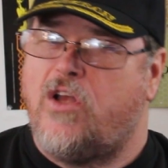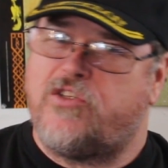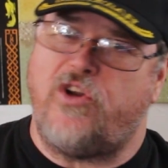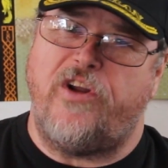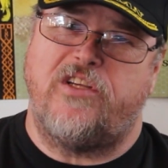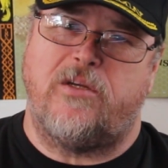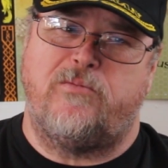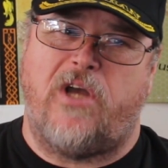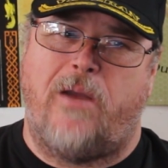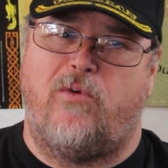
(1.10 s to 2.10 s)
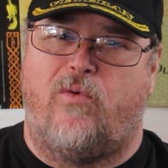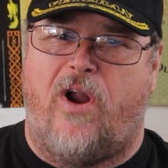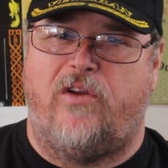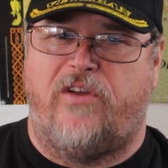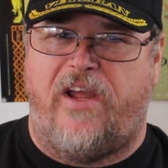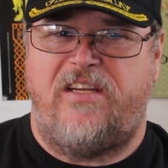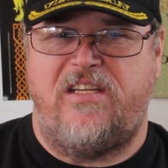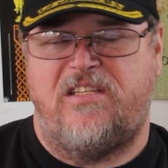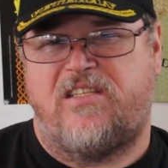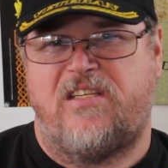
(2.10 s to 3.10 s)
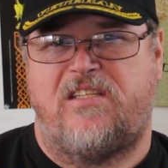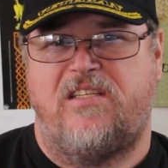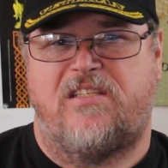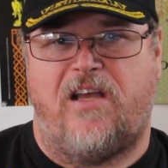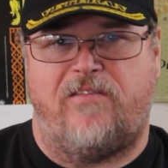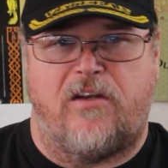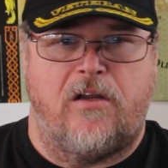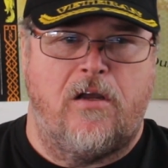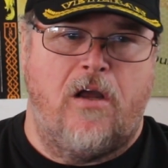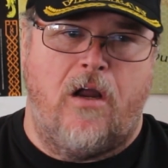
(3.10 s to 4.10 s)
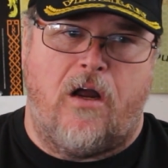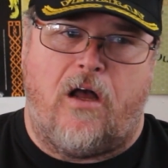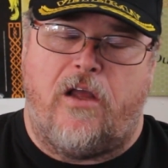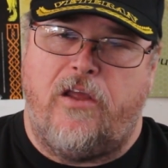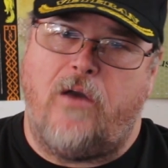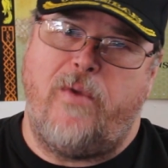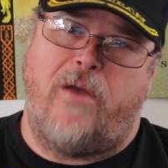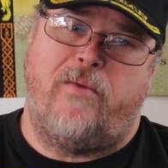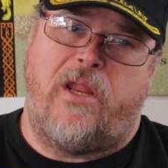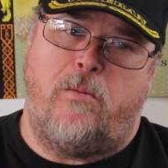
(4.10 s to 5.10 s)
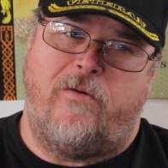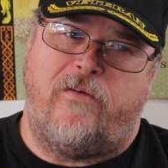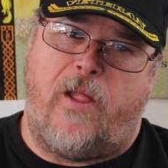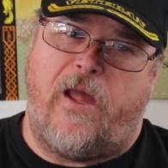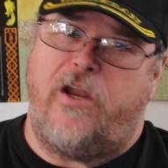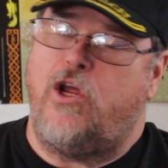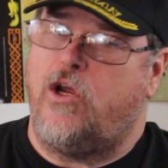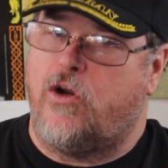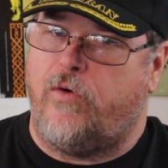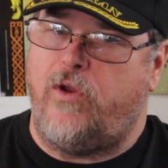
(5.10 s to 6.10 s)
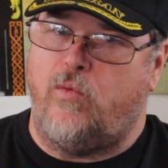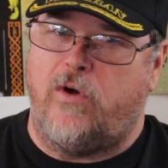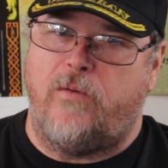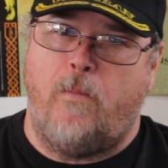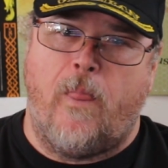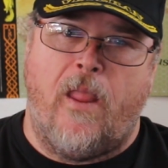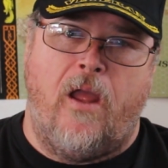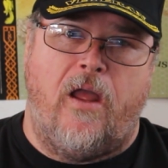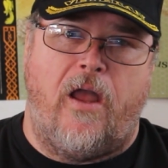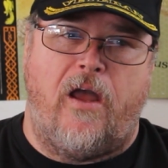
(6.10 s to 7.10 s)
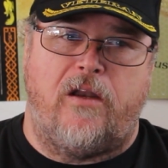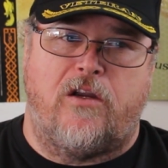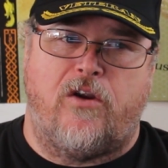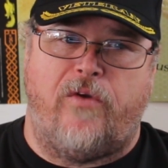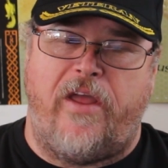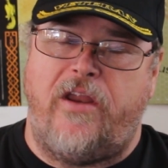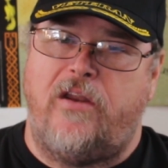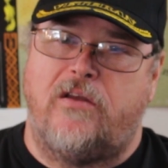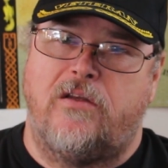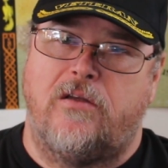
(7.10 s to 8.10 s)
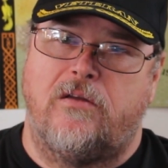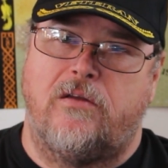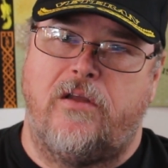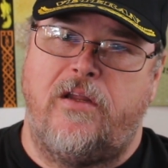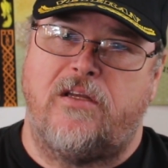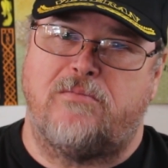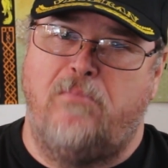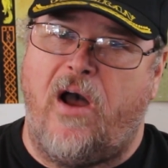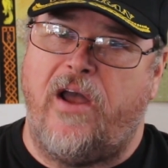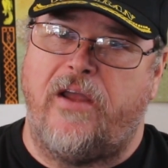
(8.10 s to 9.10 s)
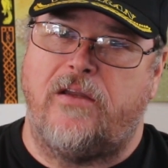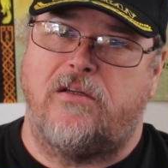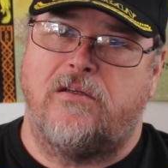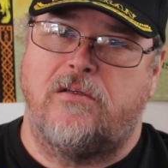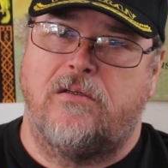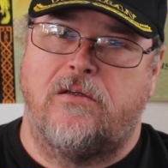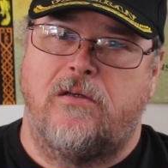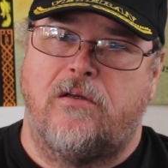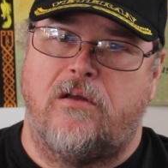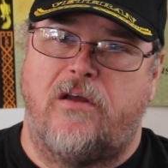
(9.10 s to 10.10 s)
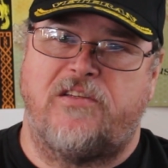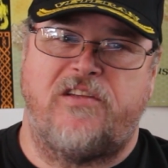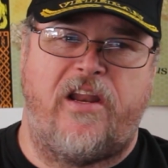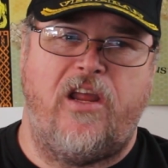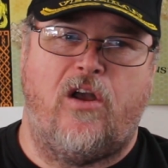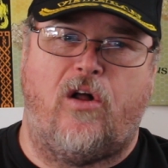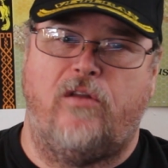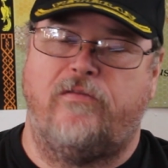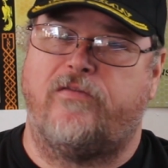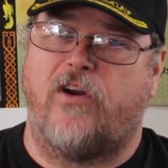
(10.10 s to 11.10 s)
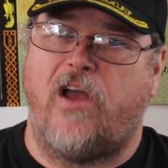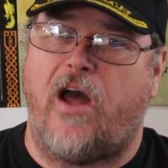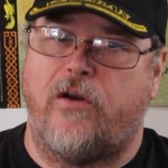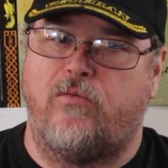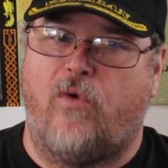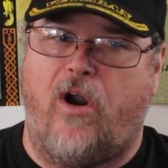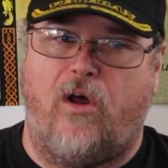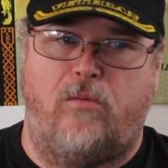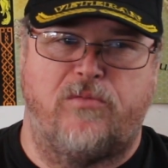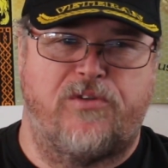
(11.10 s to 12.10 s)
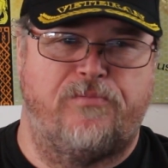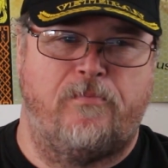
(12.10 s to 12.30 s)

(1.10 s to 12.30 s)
Starting sometime around 1967, a young man by the name of Ed Greenwood had created in his mind a setting called Forgotten Realms.